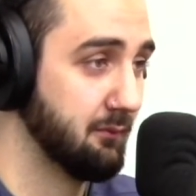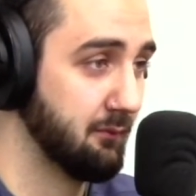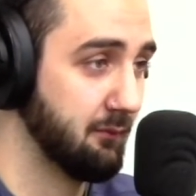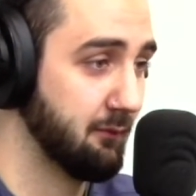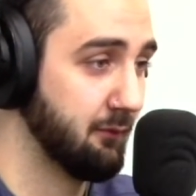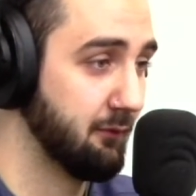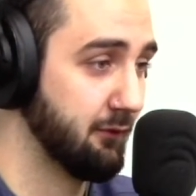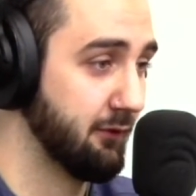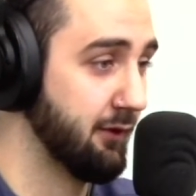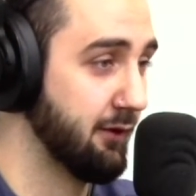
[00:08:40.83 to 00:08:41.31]

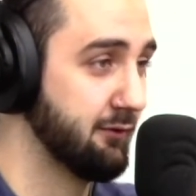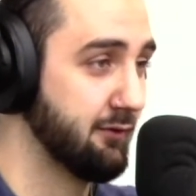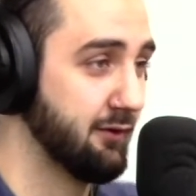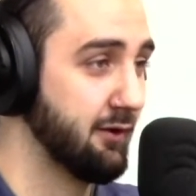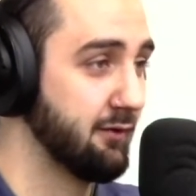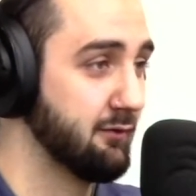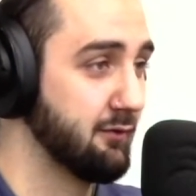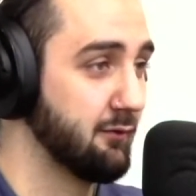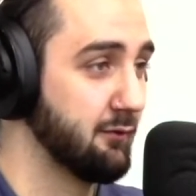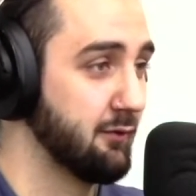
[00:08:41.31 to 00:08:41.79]

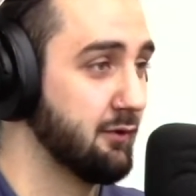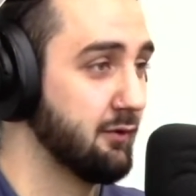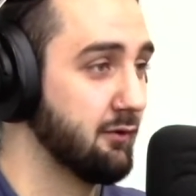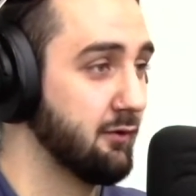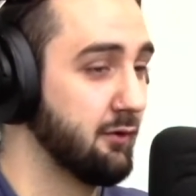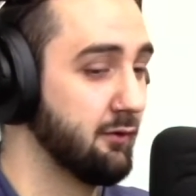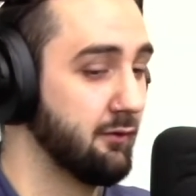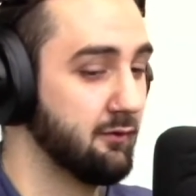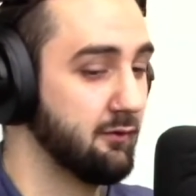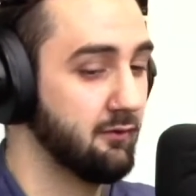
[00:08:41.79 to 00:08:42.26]
that's the real
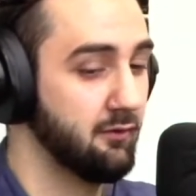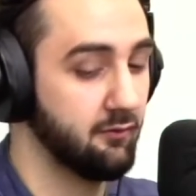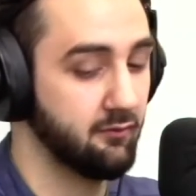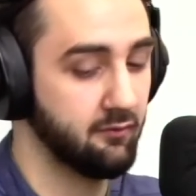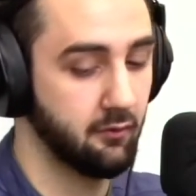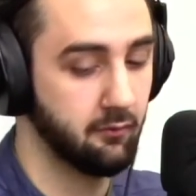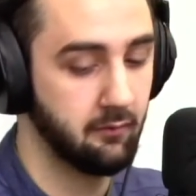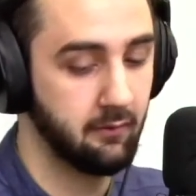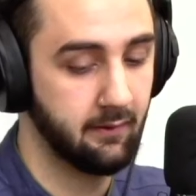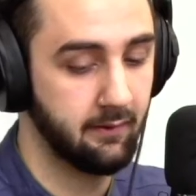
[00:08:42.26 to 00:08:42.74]
clothing too.
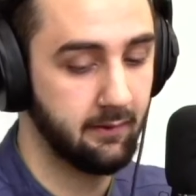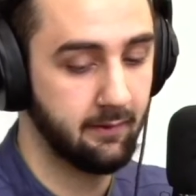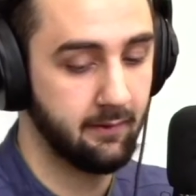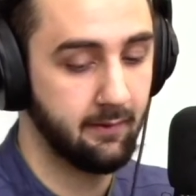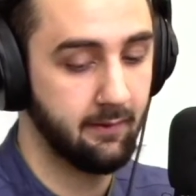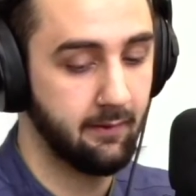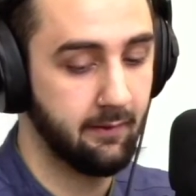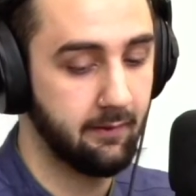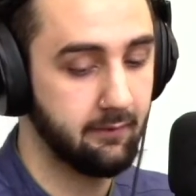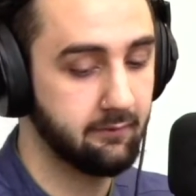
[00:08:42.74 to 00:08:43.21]
So
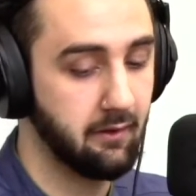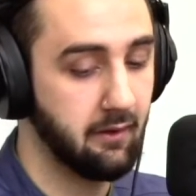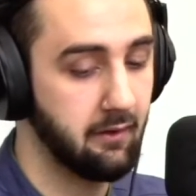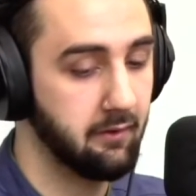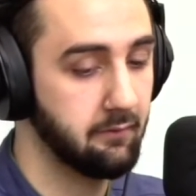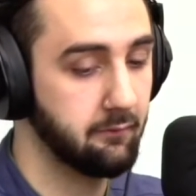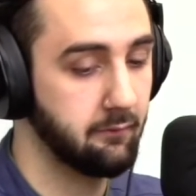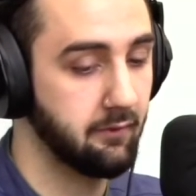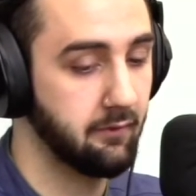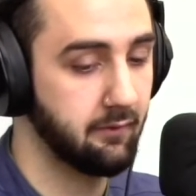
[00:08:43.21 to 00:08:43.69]
it's kind of
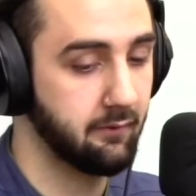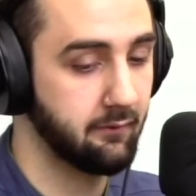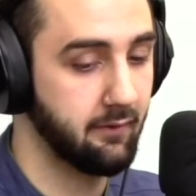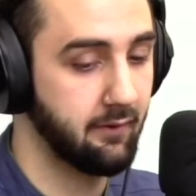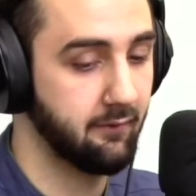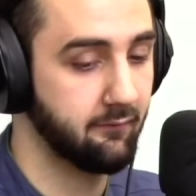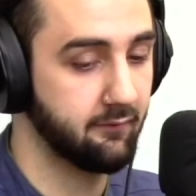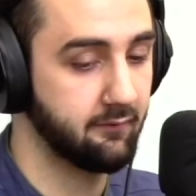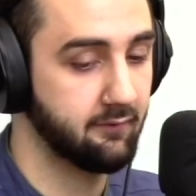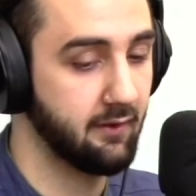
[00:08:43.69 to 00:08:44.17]
what a lot
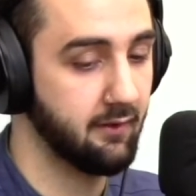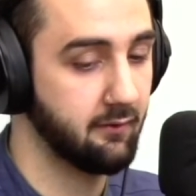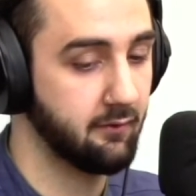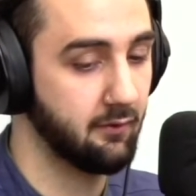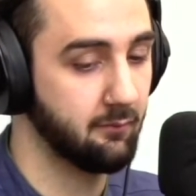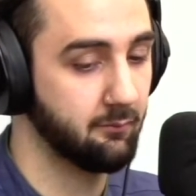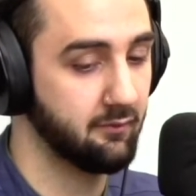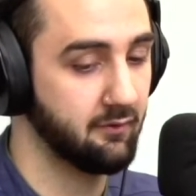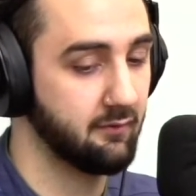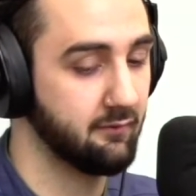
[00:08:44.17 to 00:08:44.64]
of the tech
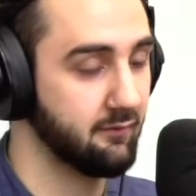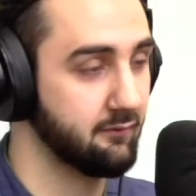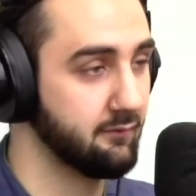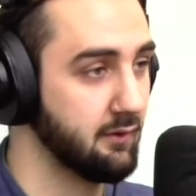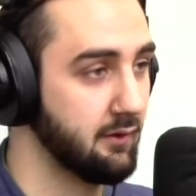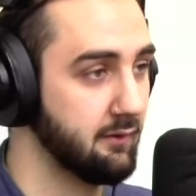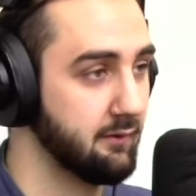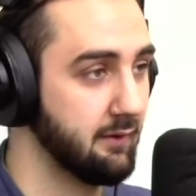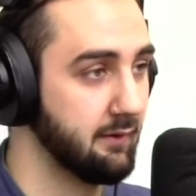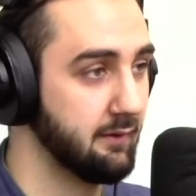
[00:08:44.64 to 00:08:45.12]
companies have
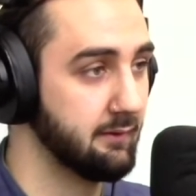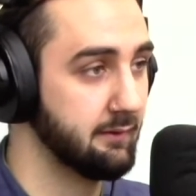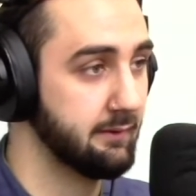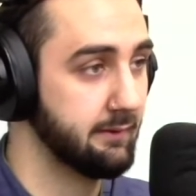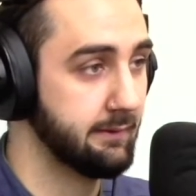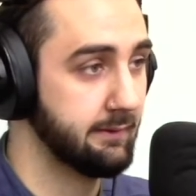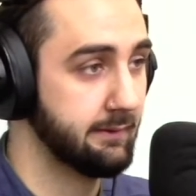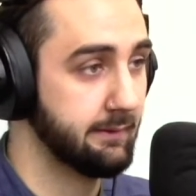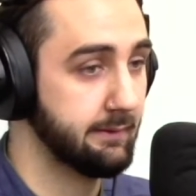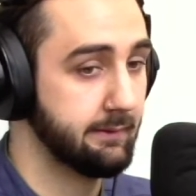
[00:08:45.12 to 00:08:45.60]
done. They
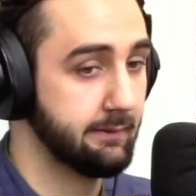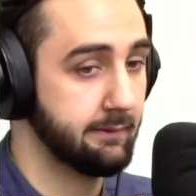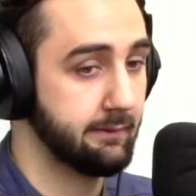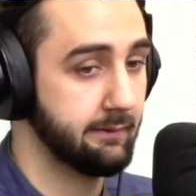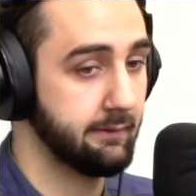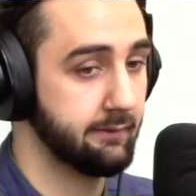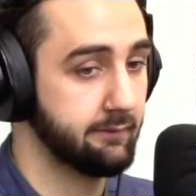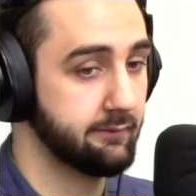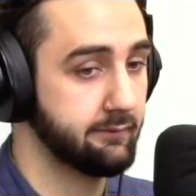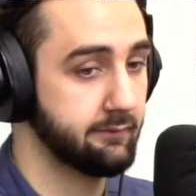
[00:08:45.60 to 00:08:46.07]

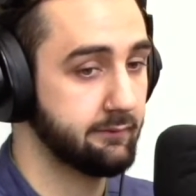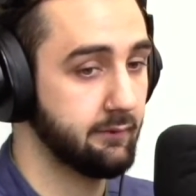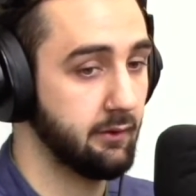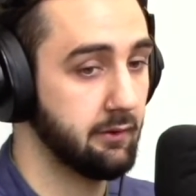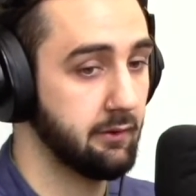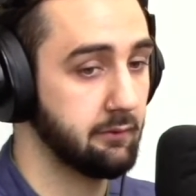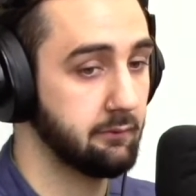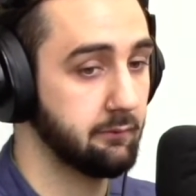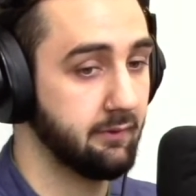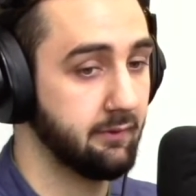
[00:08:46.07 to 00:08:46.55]

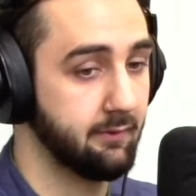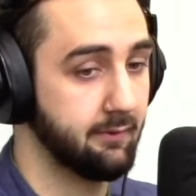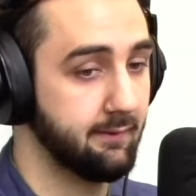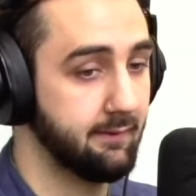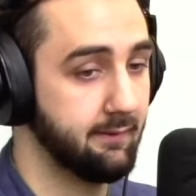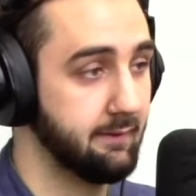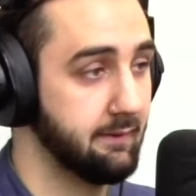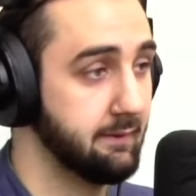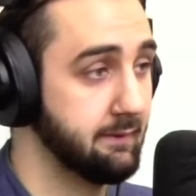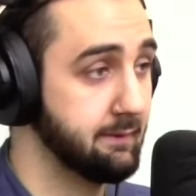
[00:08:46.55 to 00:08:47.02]
start with
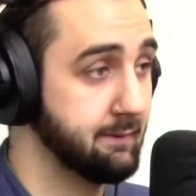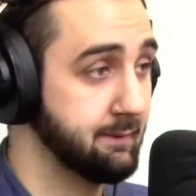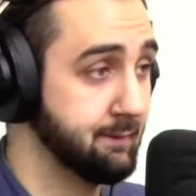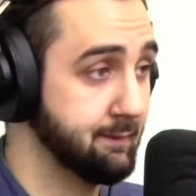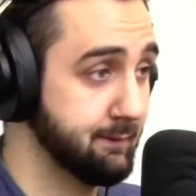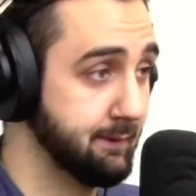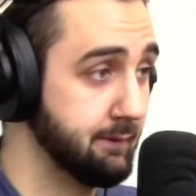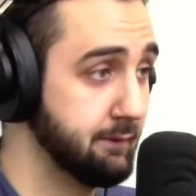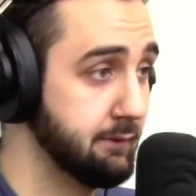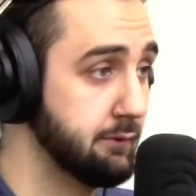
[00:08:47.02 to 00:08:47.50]
the
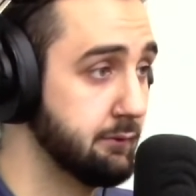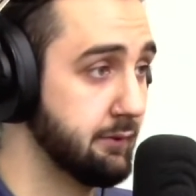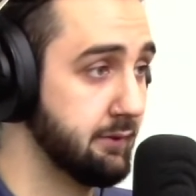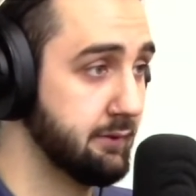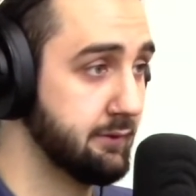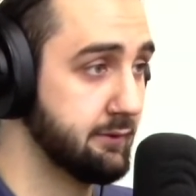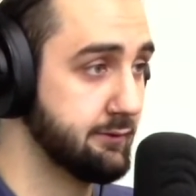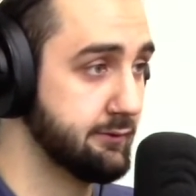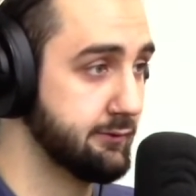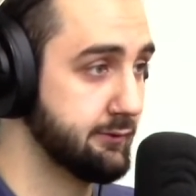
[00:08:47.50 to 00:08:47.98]
new
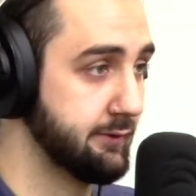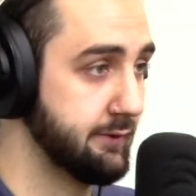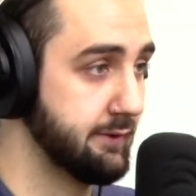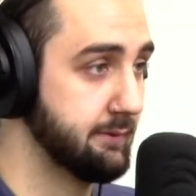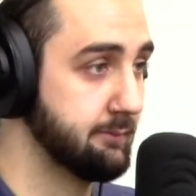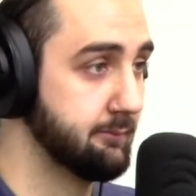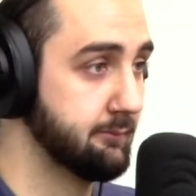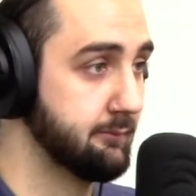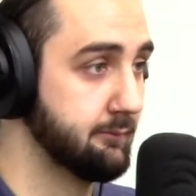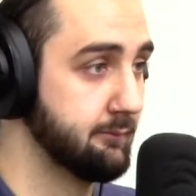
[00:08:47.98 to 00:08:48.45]
industry,
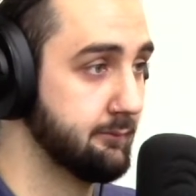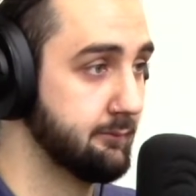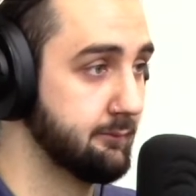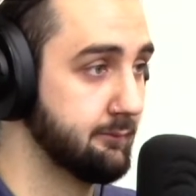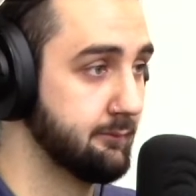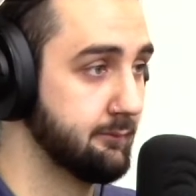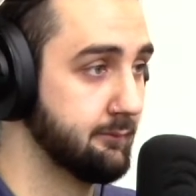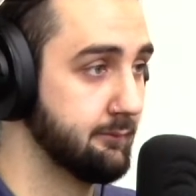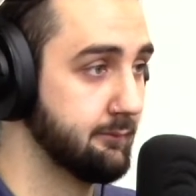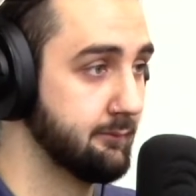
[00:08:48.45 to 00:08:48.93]

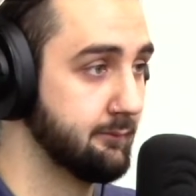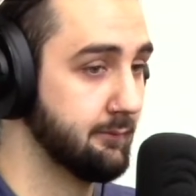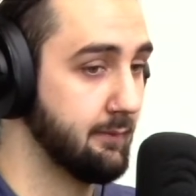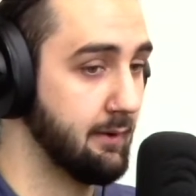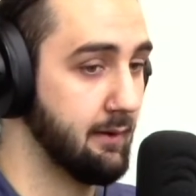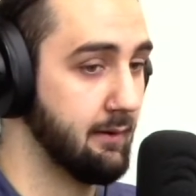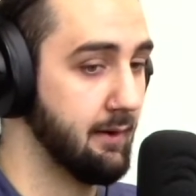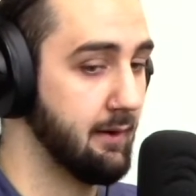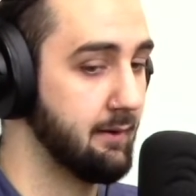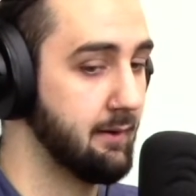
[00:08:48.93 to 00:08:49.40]

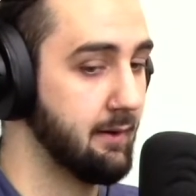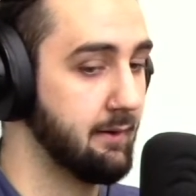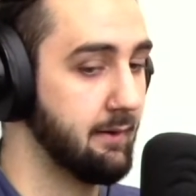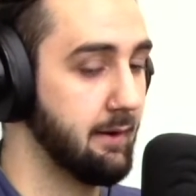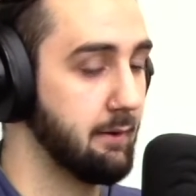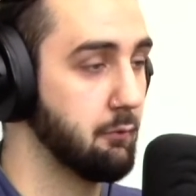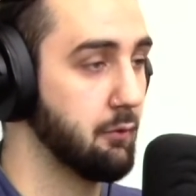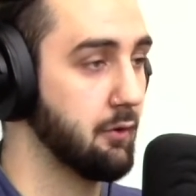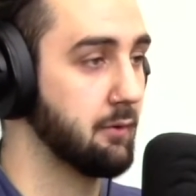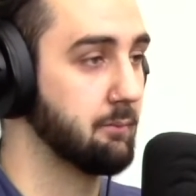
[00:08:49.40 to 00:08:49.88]
and then they
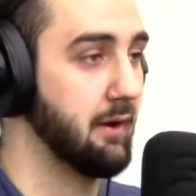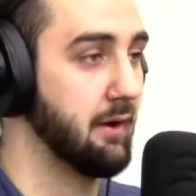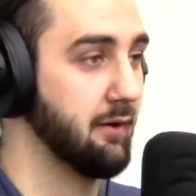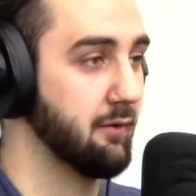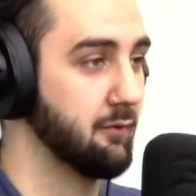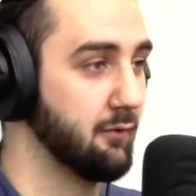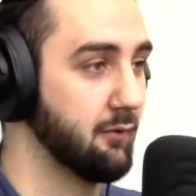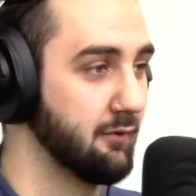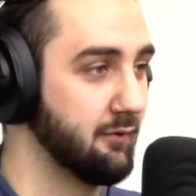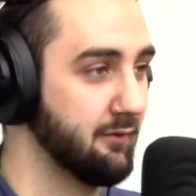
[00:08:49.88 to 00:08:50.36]
work
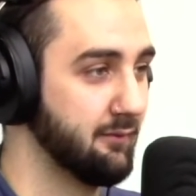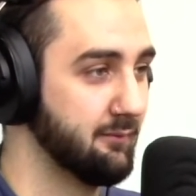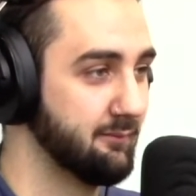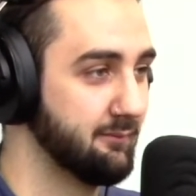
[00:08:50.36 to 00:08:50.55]
backwards.